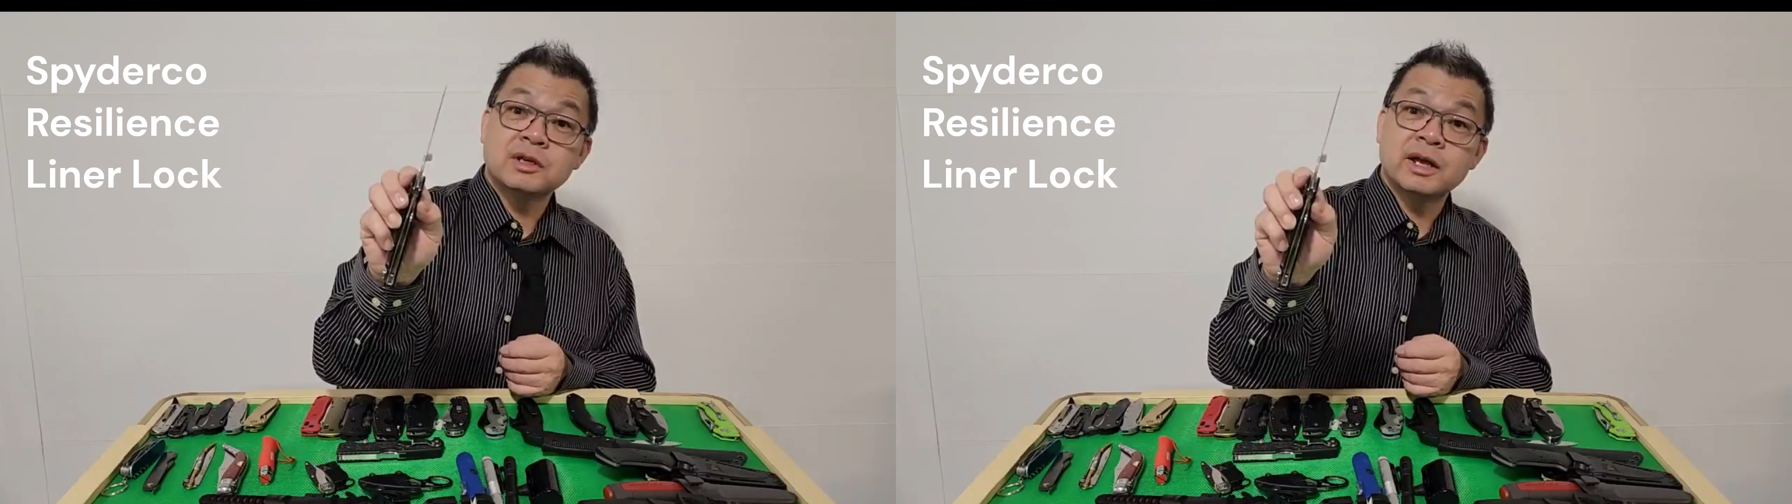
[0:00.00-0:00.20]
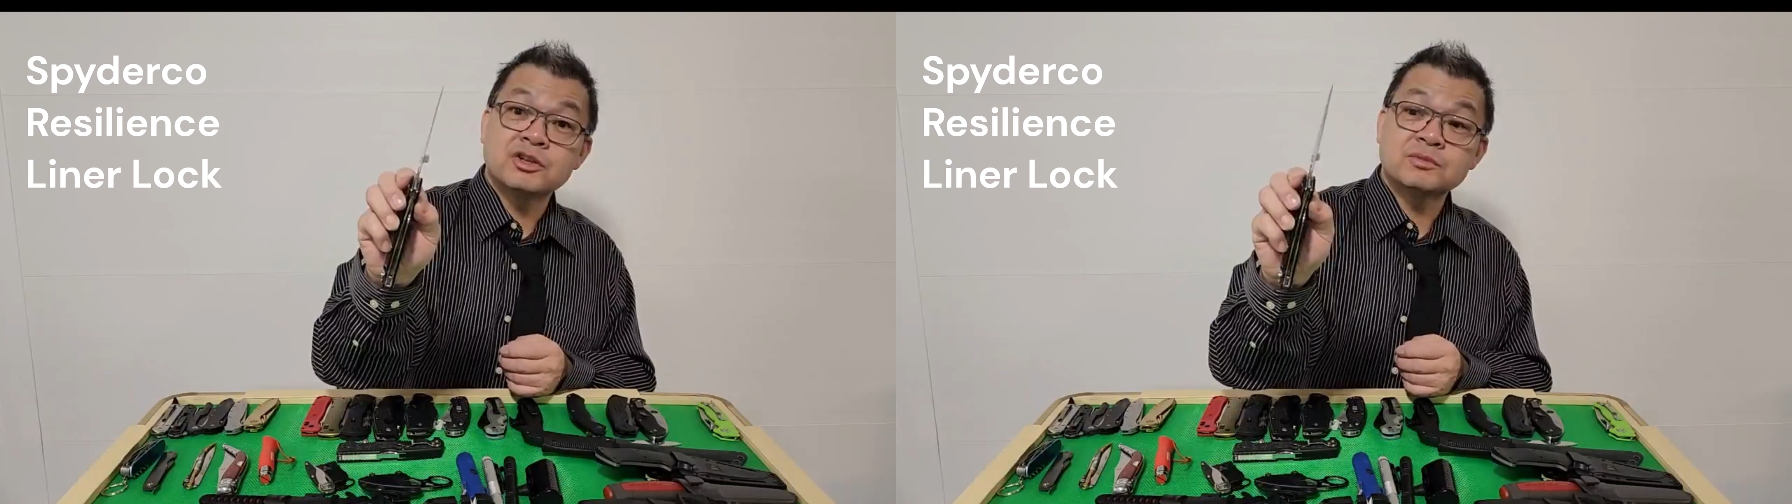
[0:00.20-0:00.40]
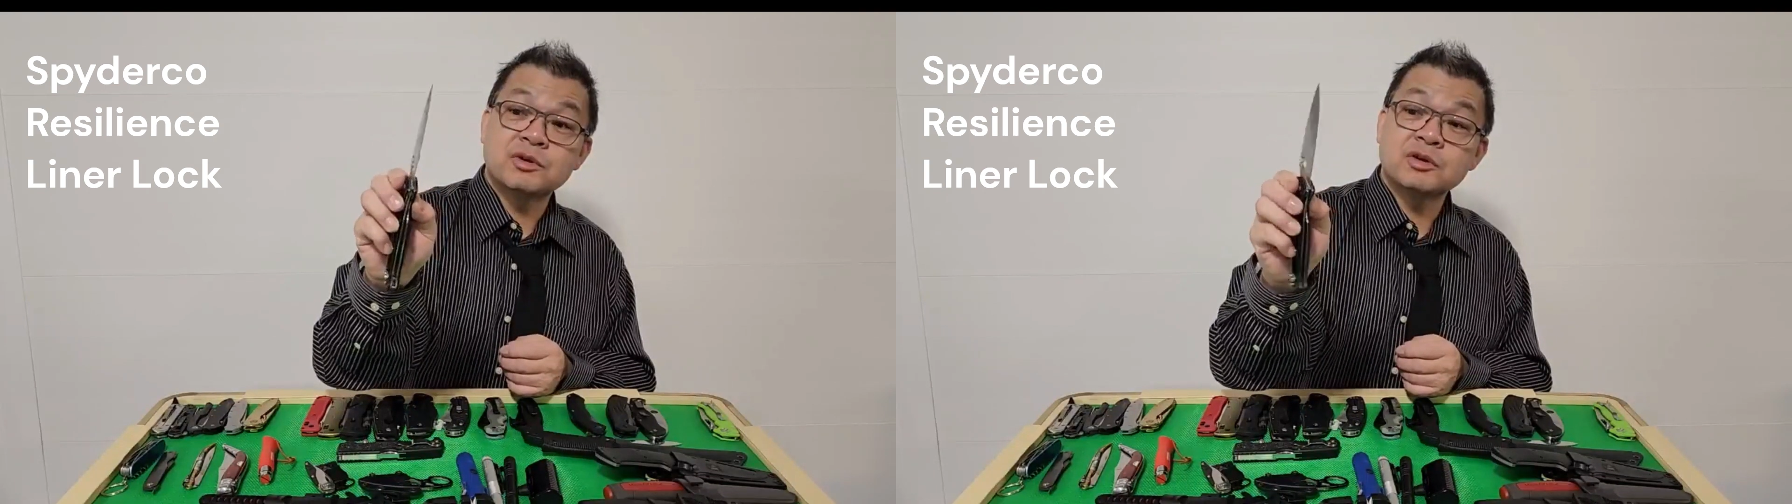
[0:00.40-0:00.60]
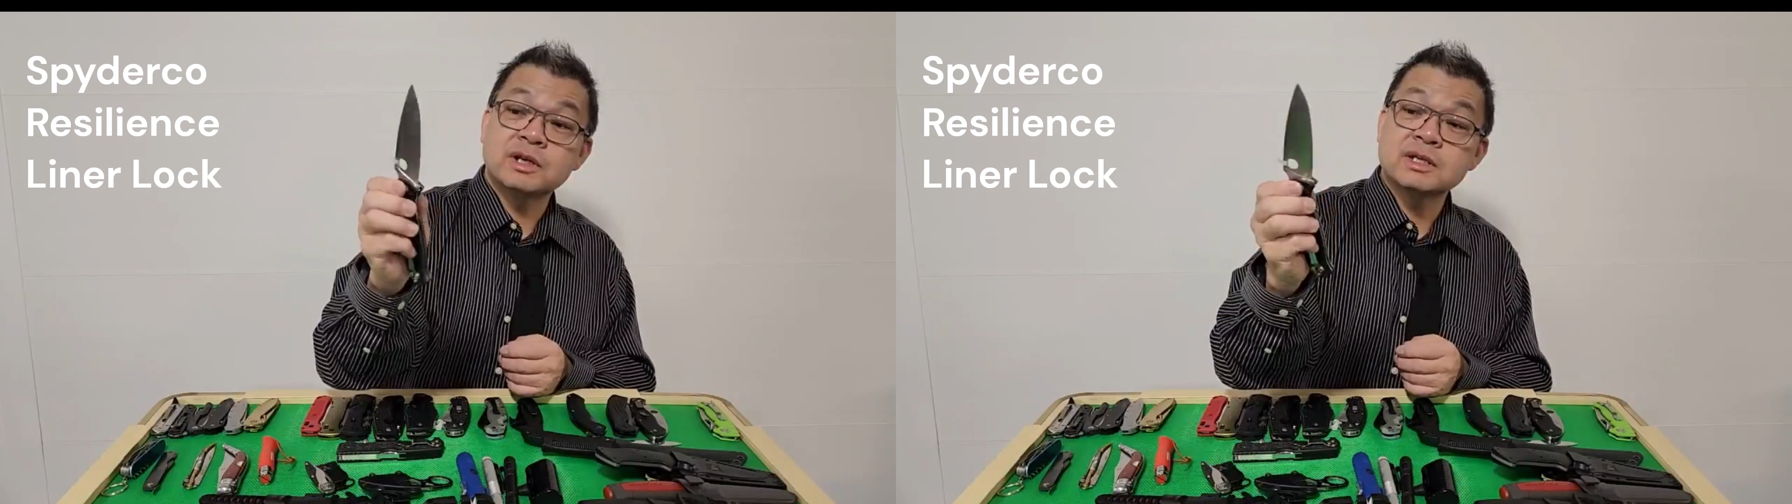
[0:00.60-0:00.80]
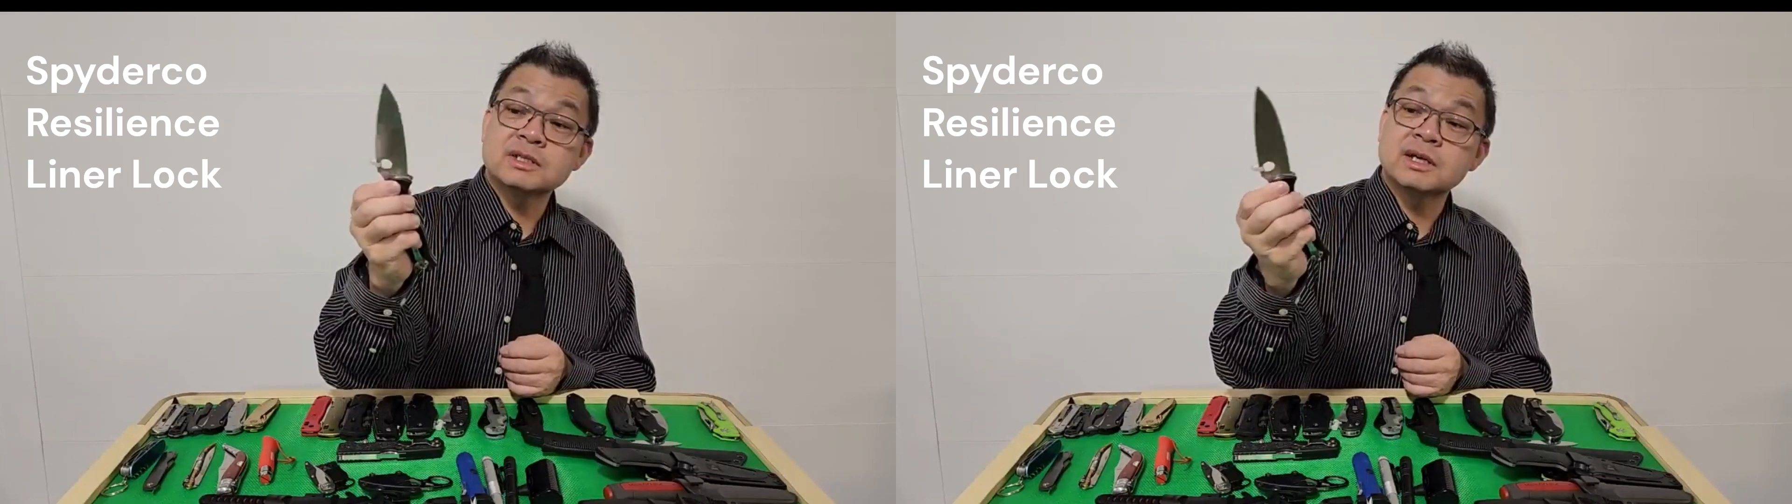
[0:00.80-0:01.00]
edge part,
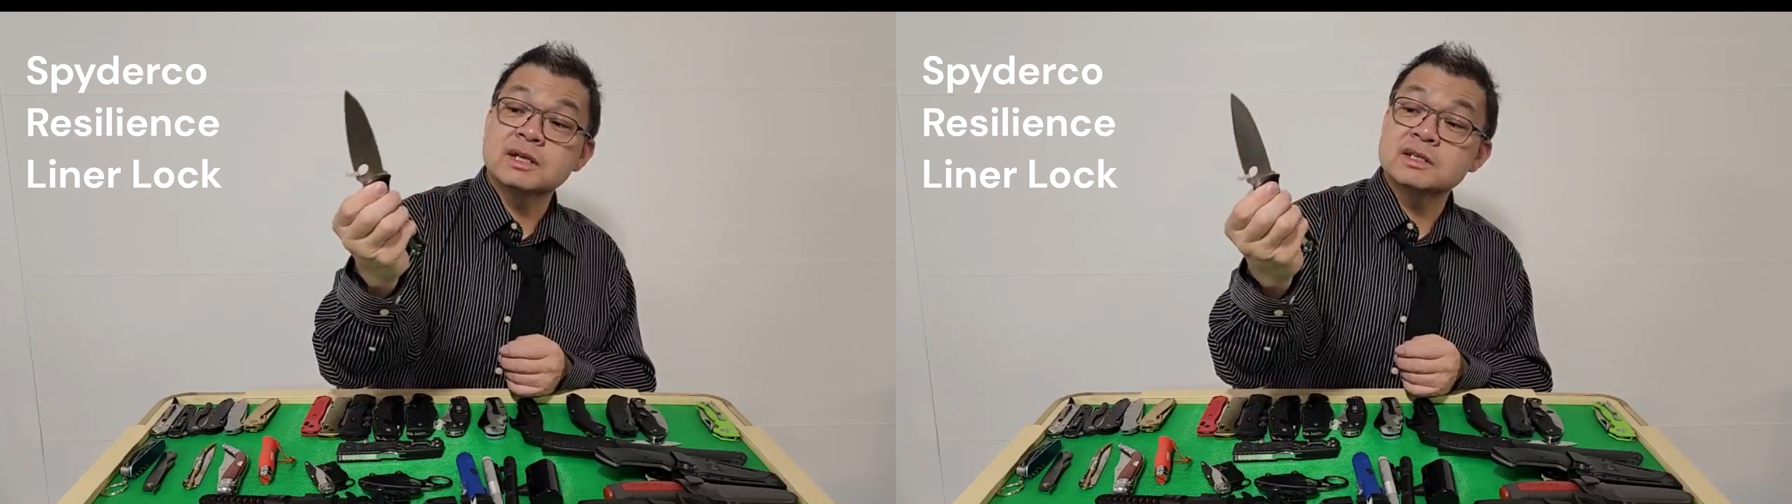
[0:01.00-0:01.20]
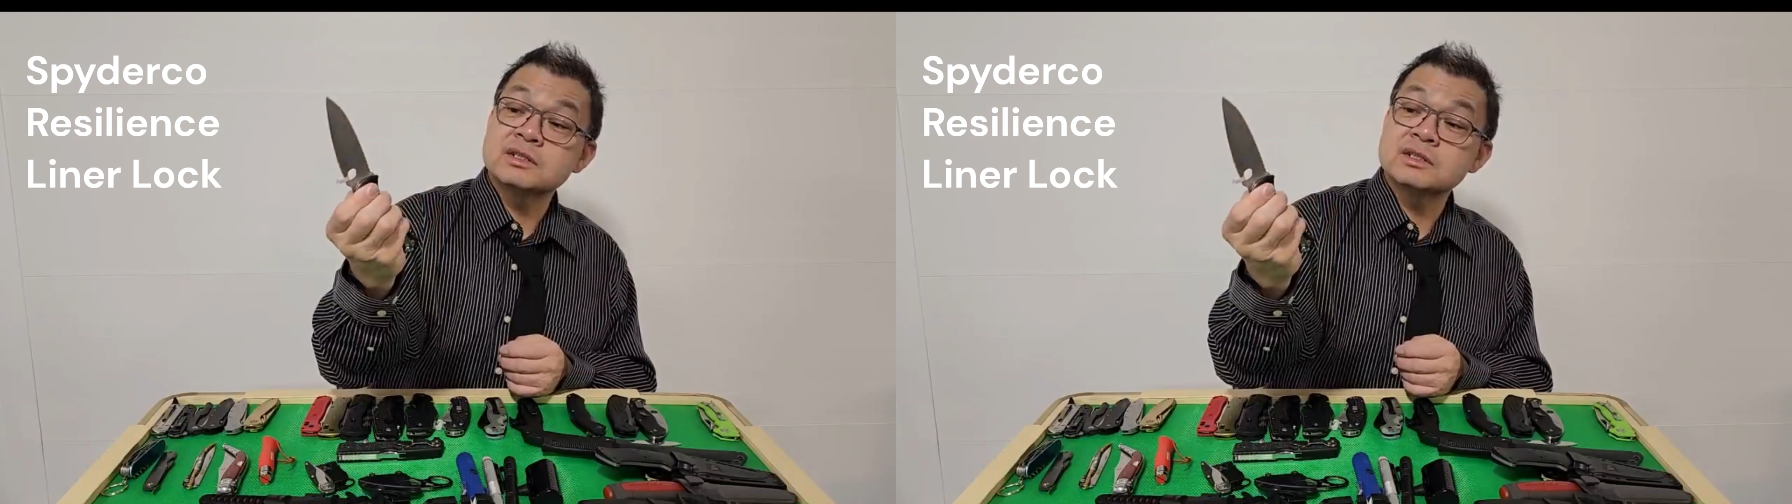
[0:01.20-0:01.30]
yes, it is